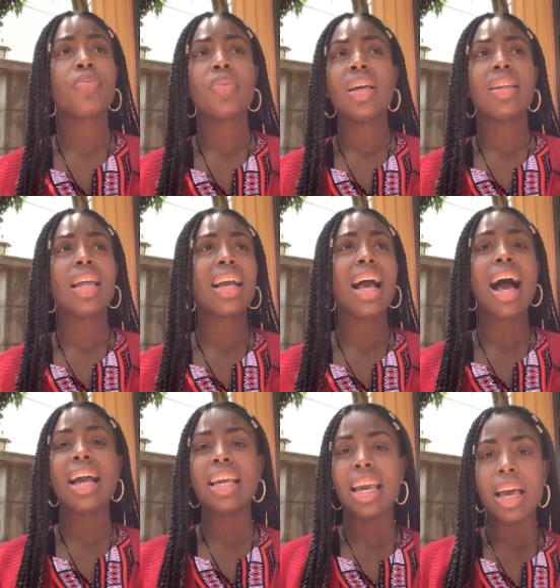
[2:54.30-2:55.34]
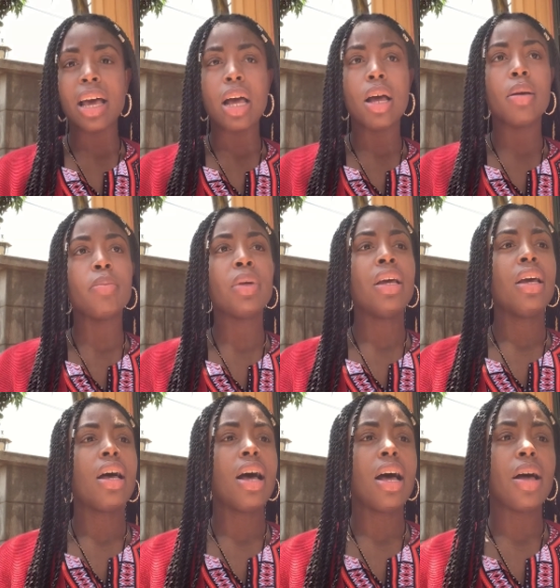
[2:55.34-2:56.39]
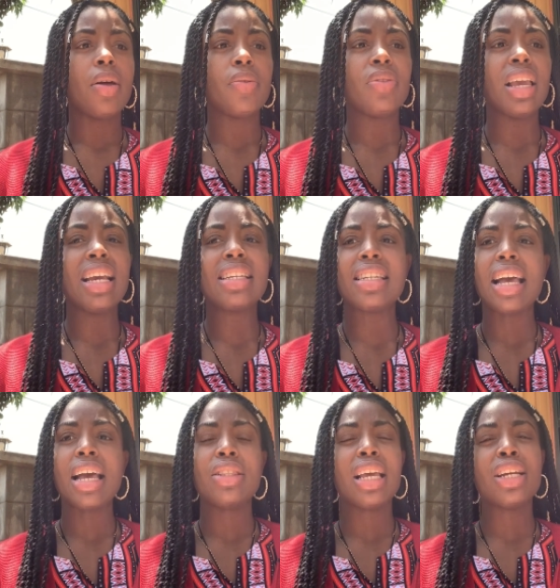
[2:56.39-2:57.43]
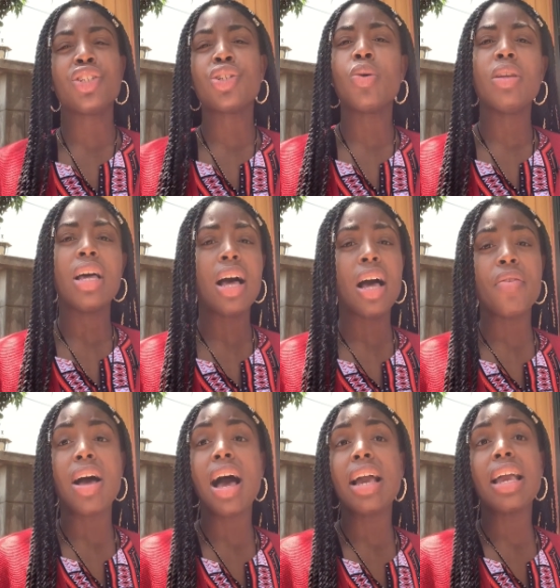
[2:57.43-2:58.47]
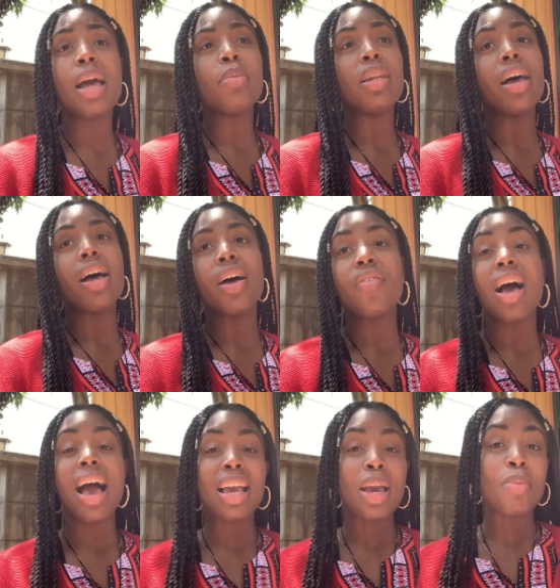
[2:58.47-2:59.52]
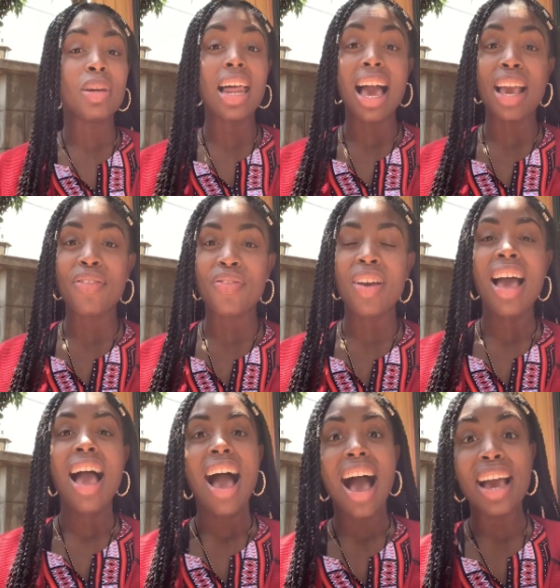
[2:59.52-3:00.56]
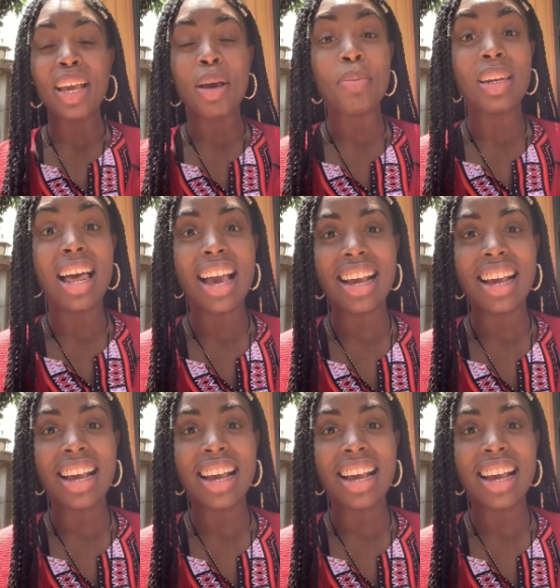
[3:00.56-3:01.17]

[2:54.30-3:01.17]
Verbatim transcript: like I am, uh, things that, that show love. I am love. I am life. I am light.